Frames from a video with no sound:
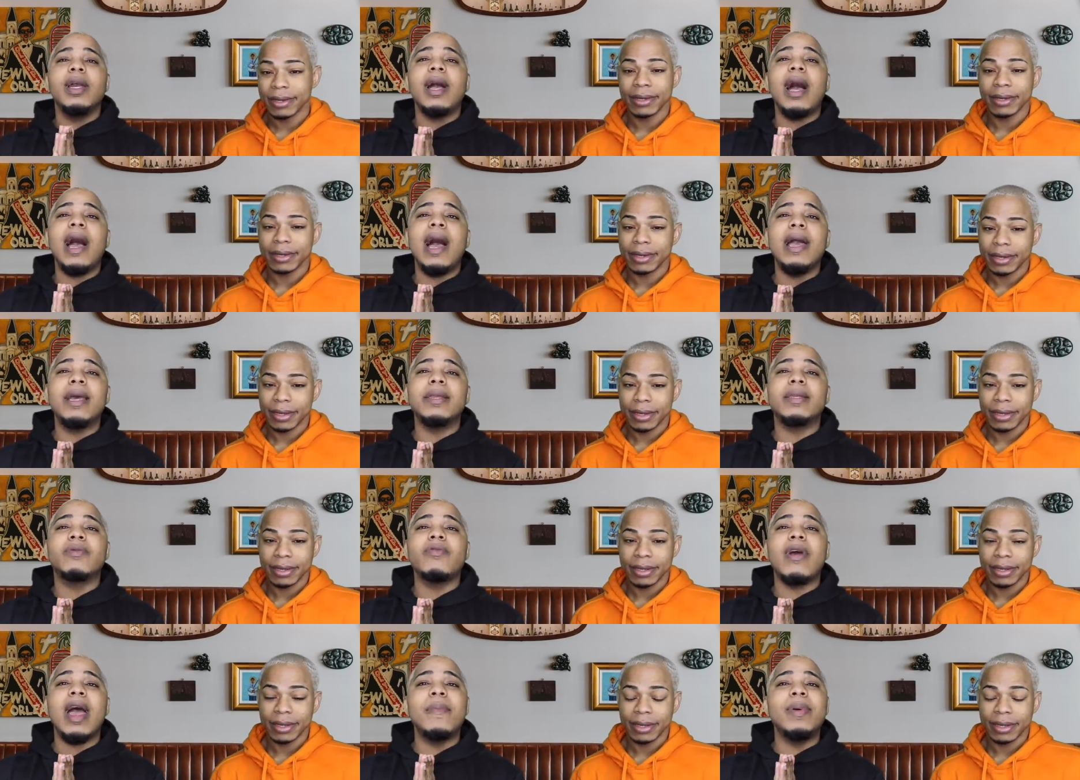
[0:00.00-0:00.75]

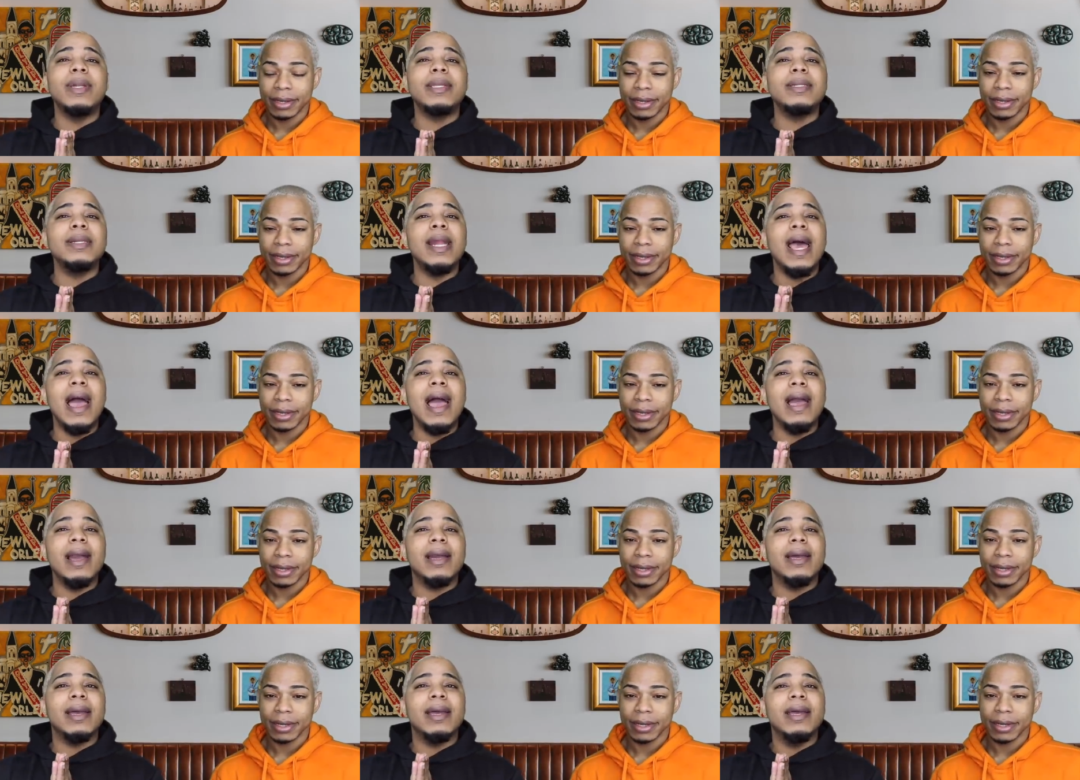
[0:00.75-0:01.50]
Speaker 1: Guys, grab a
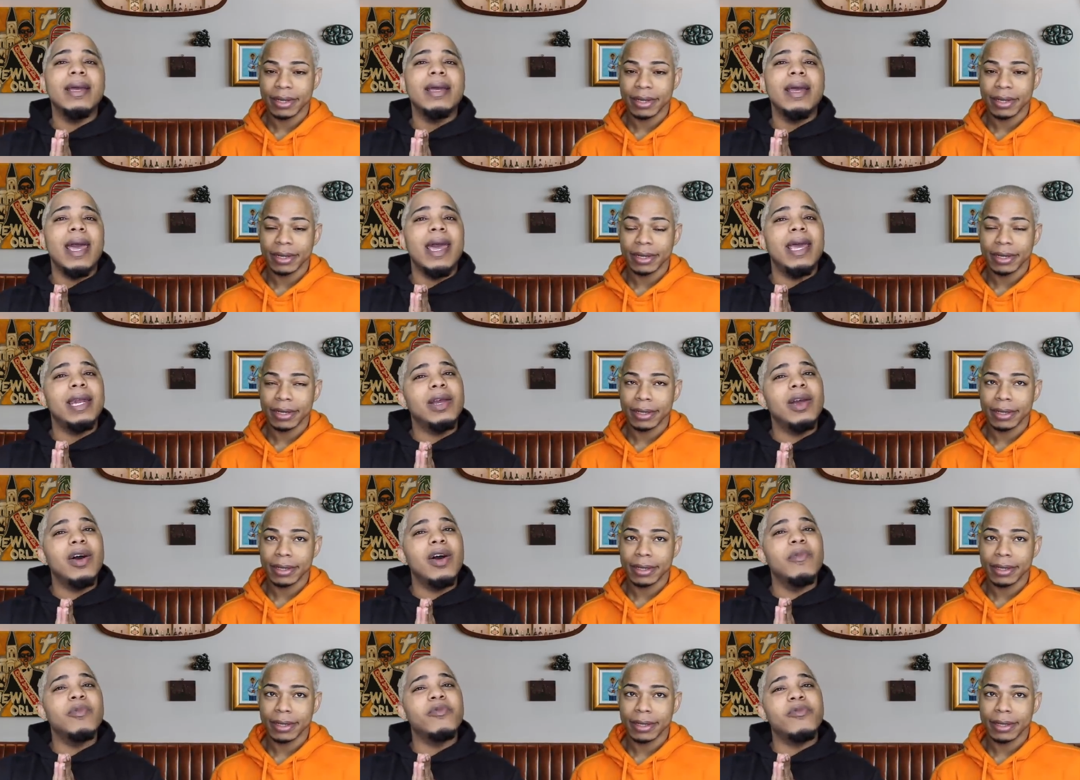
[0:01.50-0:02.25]
snack and
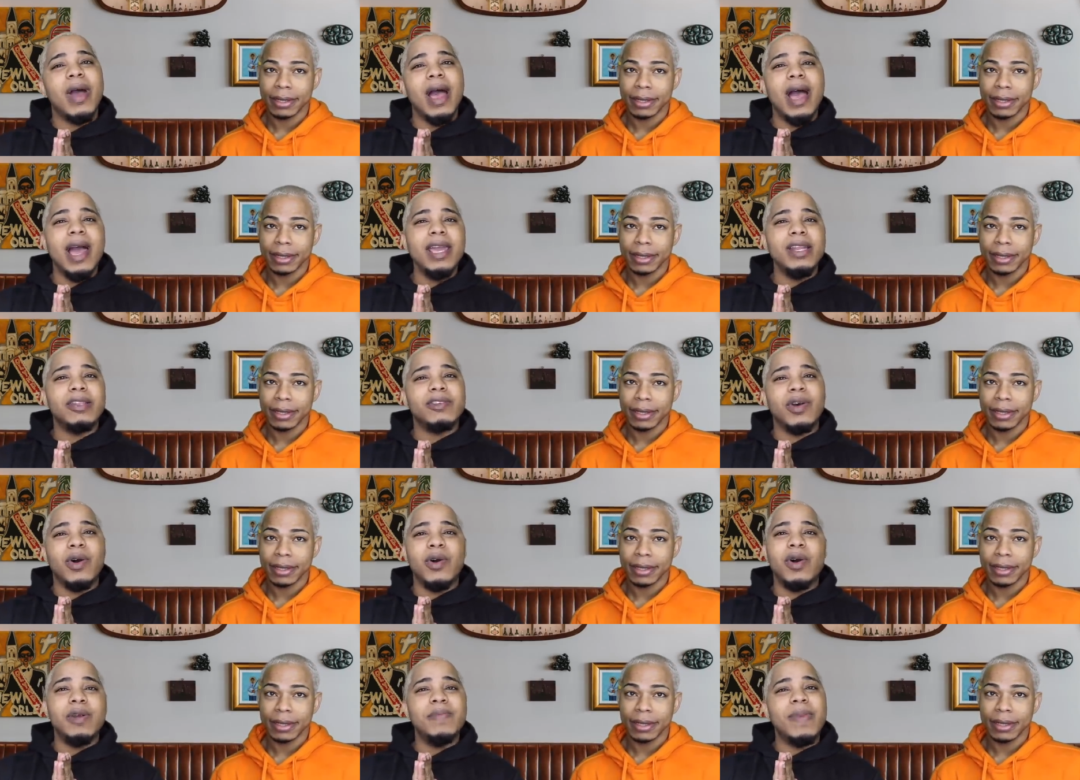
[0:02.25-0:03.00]
come
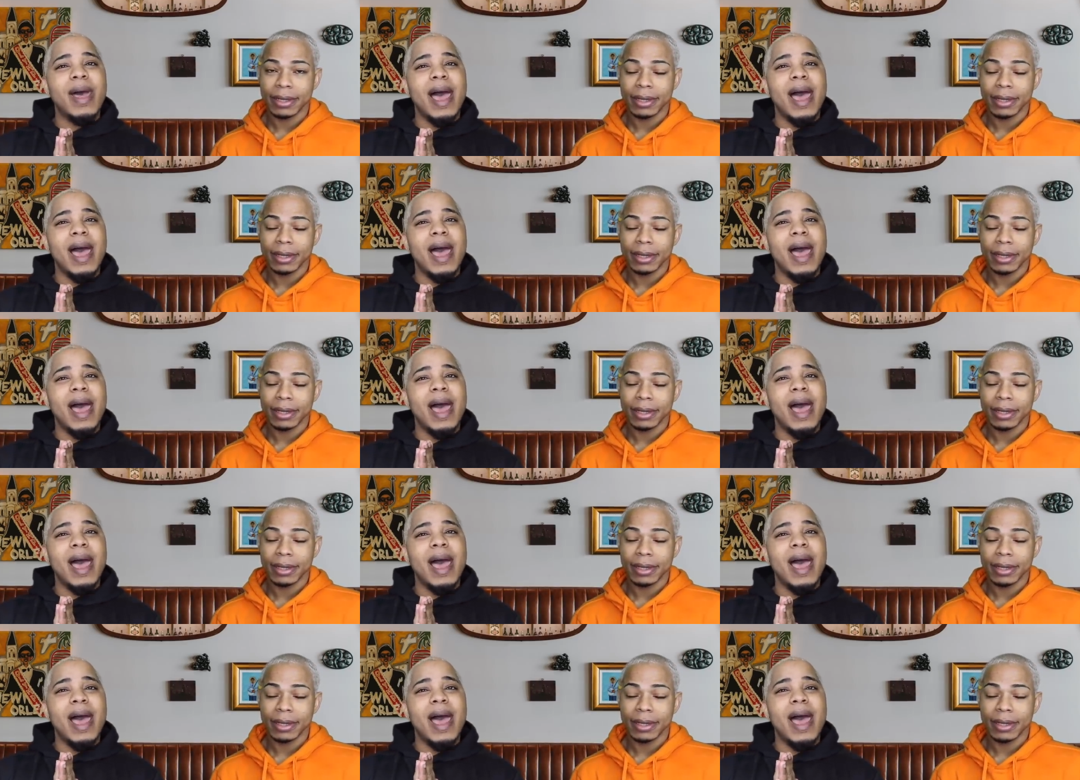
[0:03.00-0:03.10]
right on